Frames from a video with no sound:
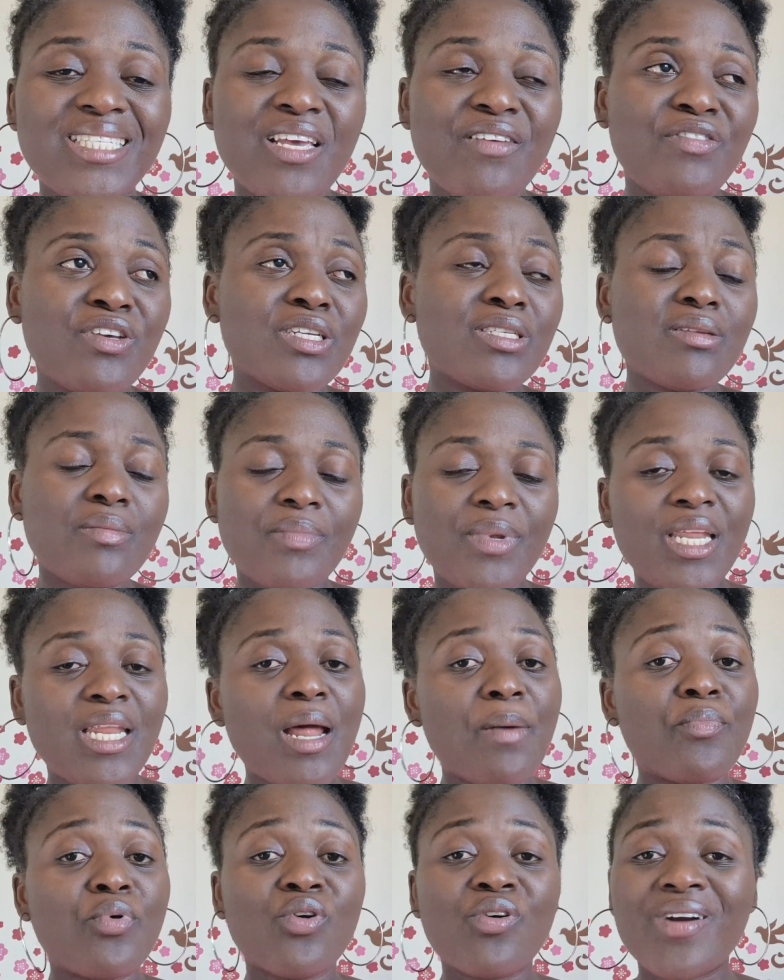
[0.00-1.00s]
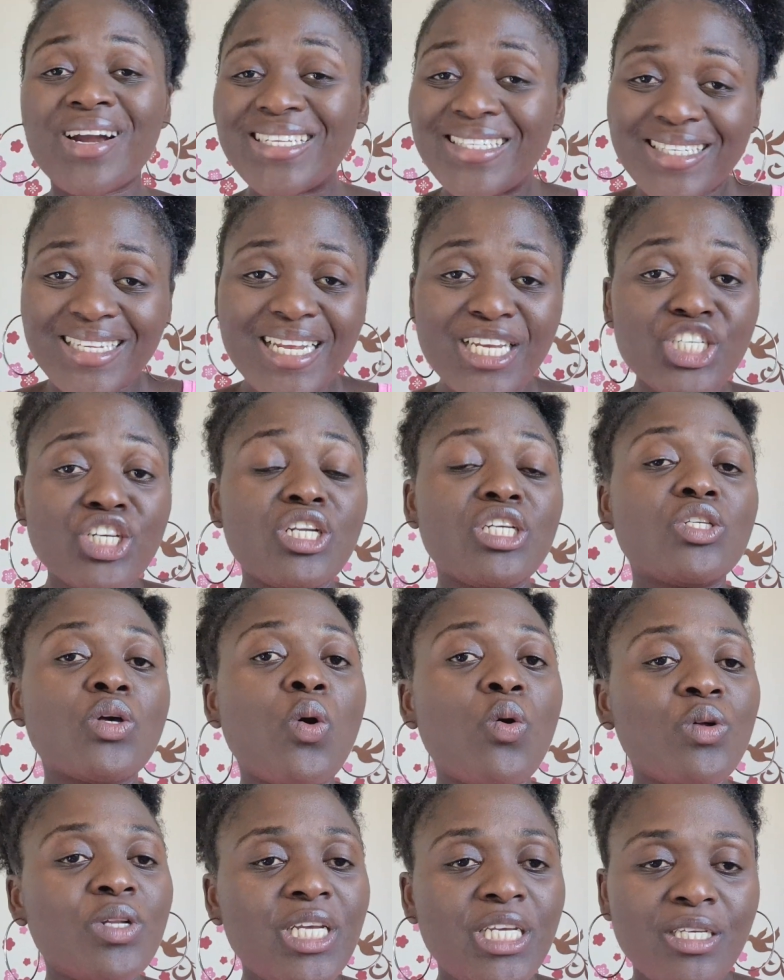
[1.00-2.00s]
If you're somebody that procrastination is
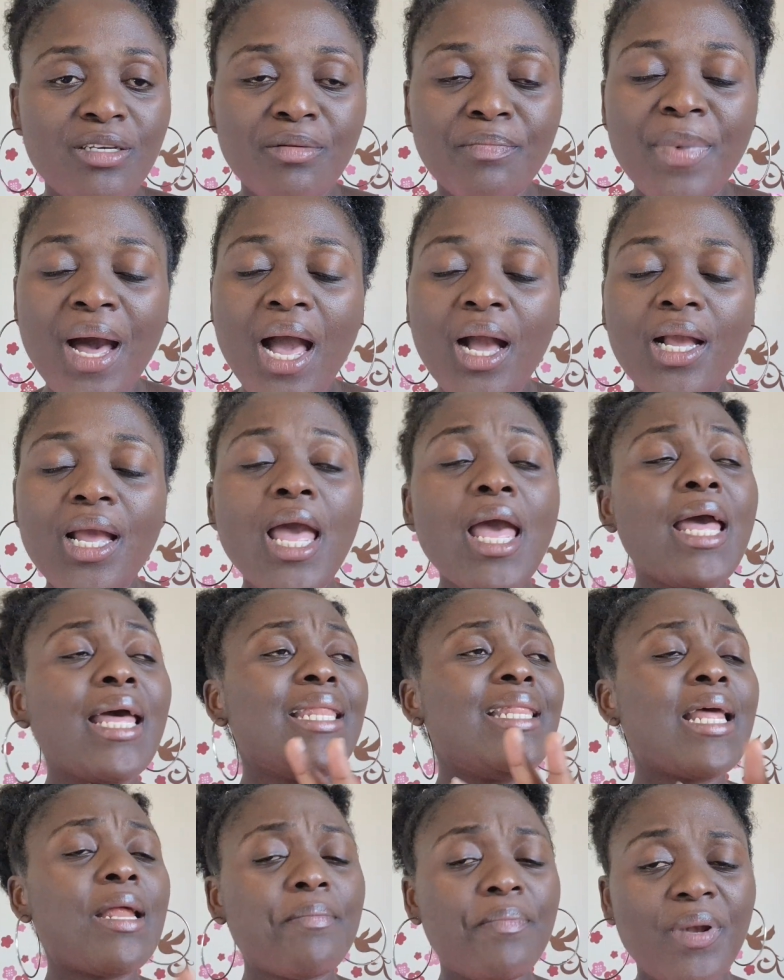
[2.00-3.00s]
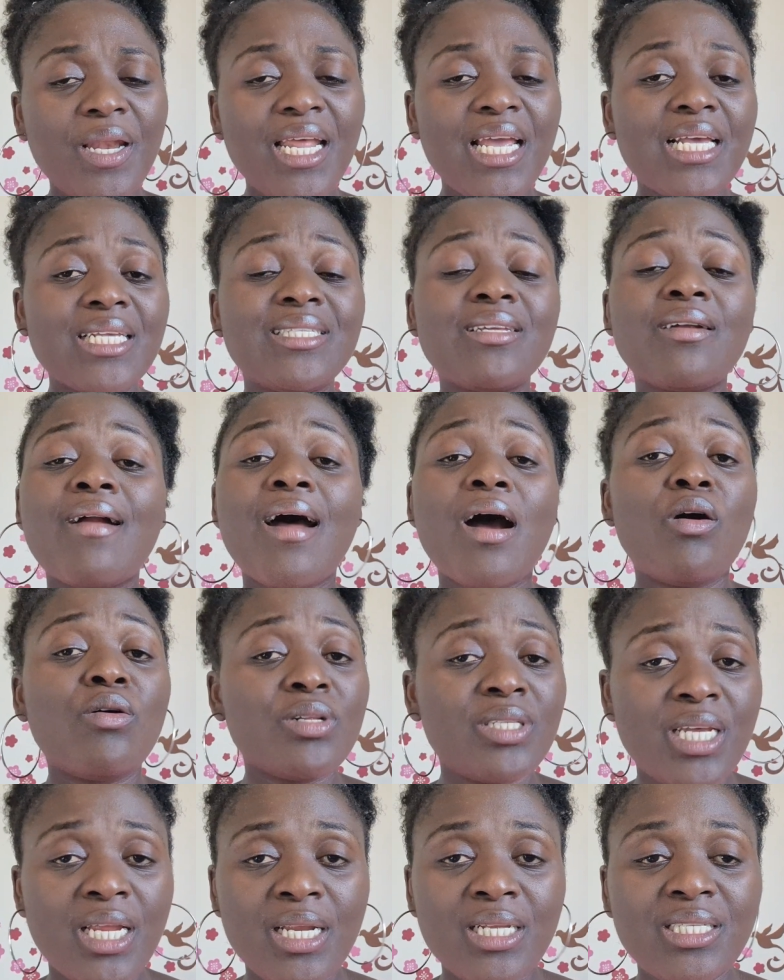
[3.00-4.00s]
holding you back, then please, there are
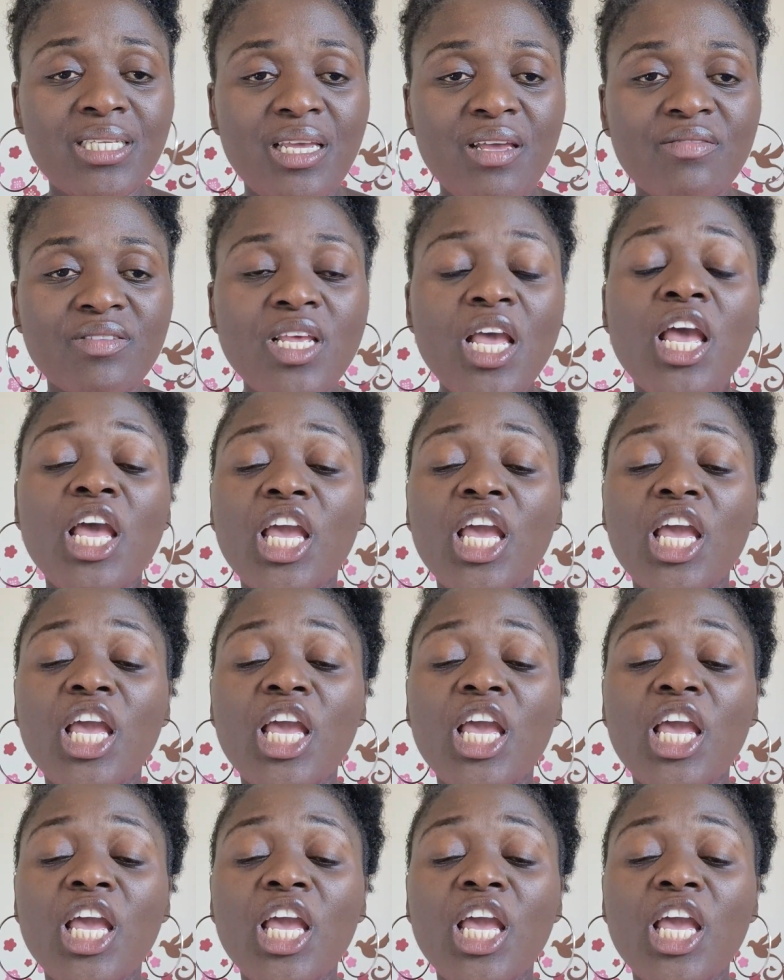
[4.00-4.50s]
alternatives.